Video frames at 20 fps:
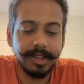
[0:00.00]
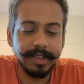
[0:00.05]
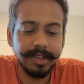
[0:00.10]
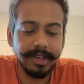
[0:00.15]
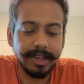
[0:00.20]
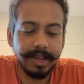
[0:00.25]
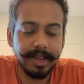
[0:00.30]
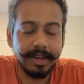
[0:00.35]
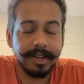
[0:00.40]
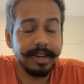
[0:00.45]

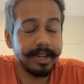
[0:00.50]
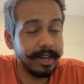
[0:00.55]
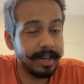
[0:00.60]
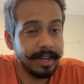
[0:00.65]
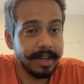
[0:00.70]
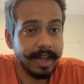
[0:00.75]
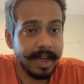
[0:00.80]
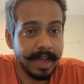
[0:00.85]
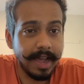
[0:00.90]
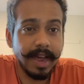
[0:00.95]
and
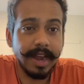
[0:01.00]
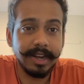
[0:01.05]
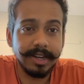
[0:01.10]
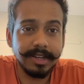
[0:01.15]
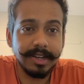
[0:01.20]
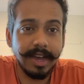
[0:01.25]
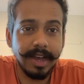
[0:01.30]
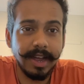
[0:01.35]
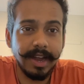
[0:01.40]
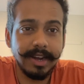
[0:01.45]
I
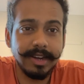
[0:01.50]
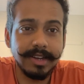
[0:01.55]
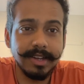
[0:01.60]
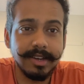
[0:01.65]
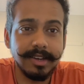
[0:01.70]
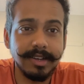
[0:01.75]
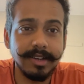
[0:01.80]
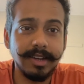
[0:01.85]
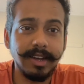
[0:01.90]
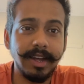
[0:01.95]
had
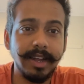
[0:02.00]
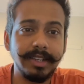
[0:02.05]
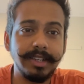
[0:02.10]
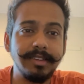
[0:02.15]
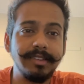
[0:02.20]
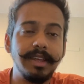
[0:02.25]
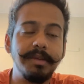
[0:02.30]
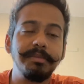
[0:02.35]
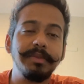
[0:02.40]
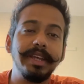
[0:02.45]
the
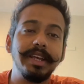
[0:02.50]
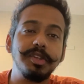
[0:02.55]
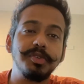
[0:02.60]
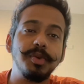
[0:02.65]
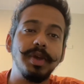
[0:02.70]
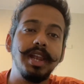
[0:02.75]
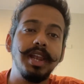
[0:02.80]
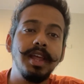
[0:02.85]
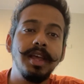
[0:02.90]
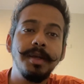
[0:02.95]
same thing as
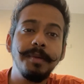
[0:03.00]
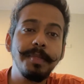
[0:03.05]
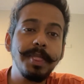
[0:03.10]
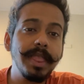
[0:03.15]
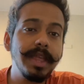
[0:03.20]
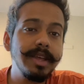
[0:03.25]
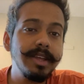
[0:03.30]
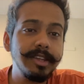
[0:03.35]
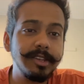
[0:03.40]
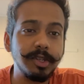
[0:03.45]
well.
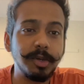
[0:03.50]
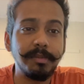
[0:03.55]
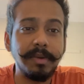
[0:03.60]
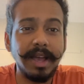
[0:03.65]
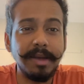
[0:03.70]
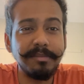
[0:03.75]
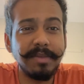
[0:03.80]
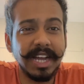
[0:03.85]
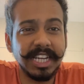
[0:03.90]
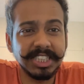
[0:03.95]
So
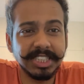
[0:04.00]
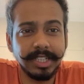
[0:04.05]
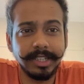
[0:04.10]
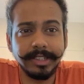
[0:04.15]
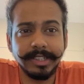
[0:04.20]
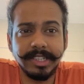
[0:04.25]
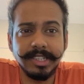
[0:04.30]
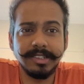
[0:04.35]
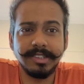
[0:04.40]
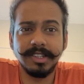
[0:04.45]
my bachelor
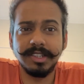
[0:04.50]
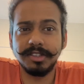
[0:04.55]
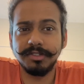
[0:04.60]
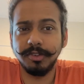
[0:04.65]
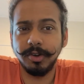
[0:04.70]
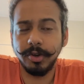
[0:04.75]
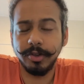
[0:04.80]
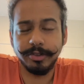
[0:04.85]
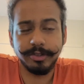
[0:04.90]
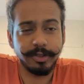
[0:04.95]
thesis
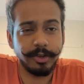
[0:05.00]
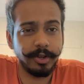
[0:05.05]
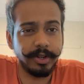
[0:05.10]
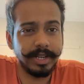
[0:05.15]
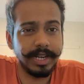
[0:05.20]
was on